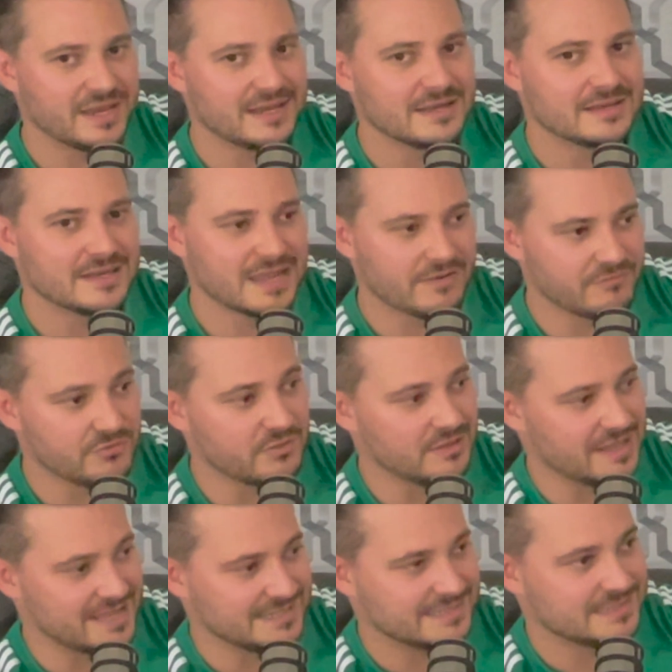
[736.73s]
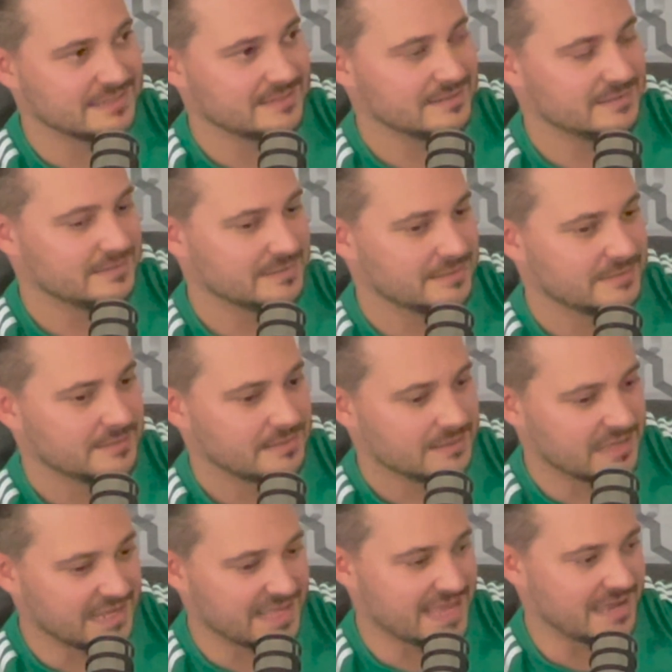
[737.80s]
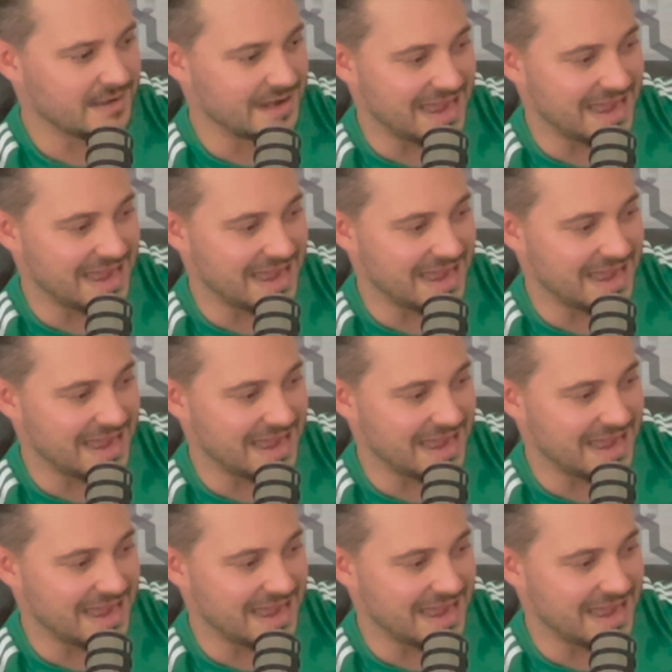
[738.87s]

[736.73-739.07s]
nevertheless, again,